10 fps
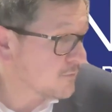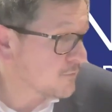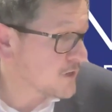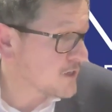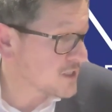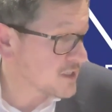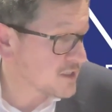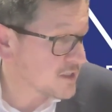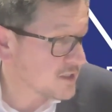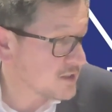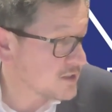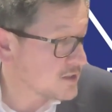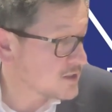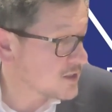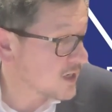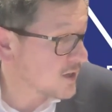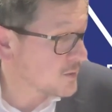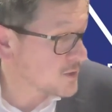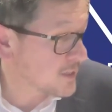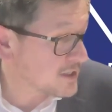First instance, it
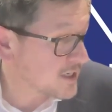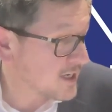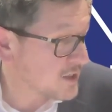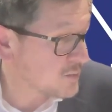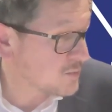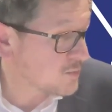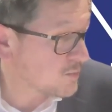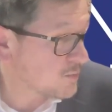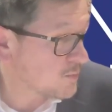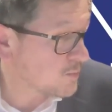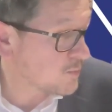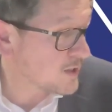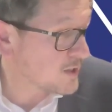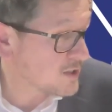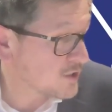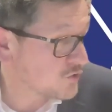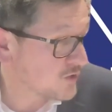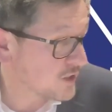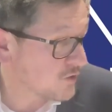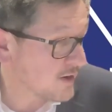was a mixed case, personal
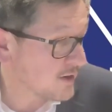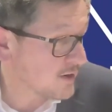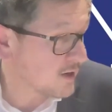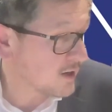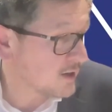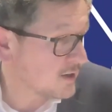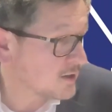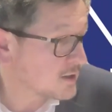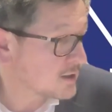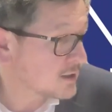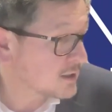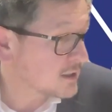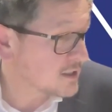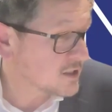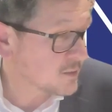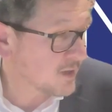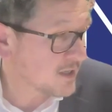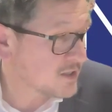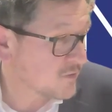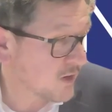injury and credit hire,
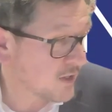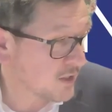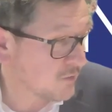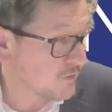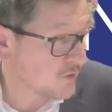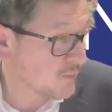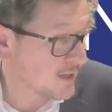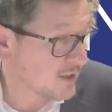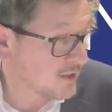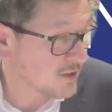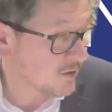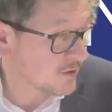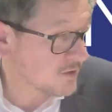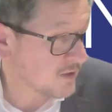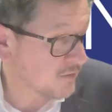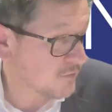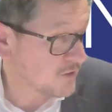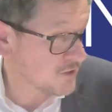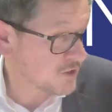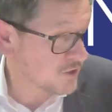dismissed, finding of fundamental dishonesty.
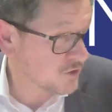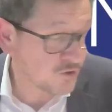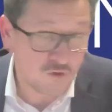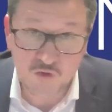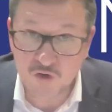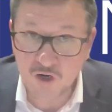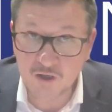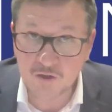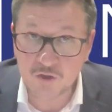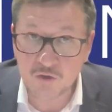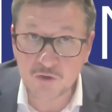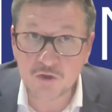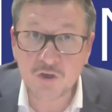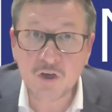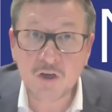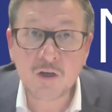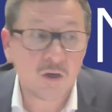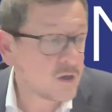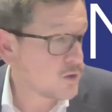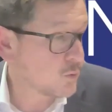First instance, trial judge
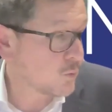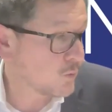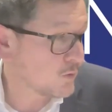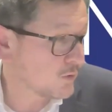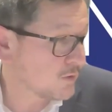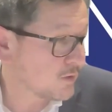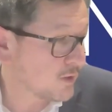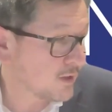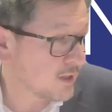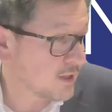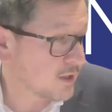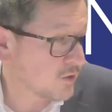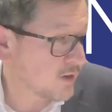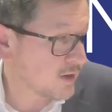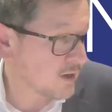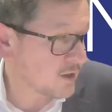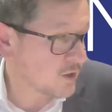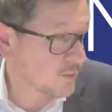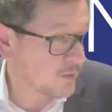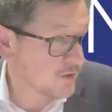had ordered the credit hire
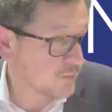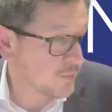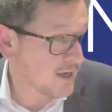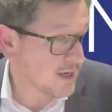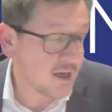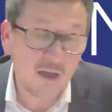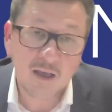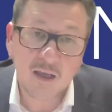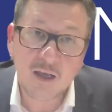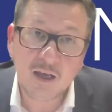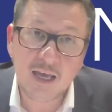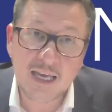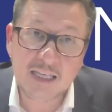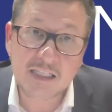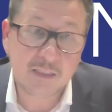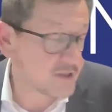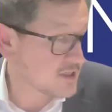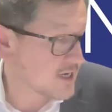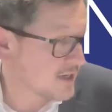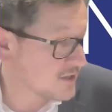company to pay
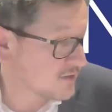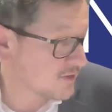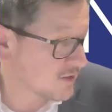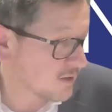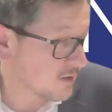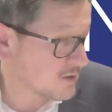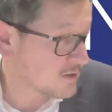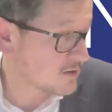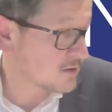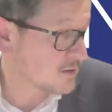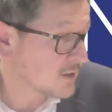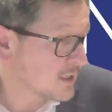80% of the costs.